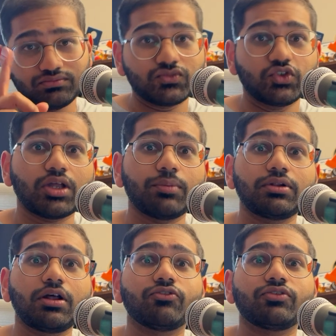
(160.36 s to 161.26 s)
to top
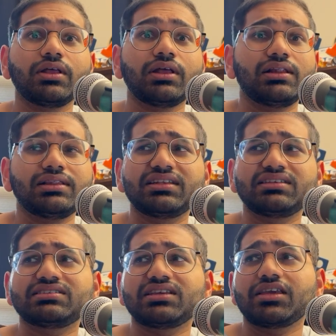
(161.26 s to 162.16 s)
it off, let's
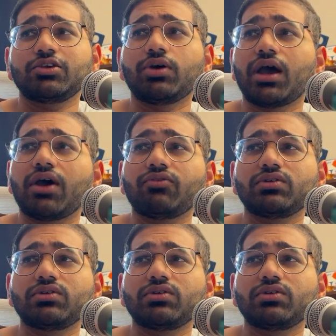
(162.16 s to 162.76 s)
just say you have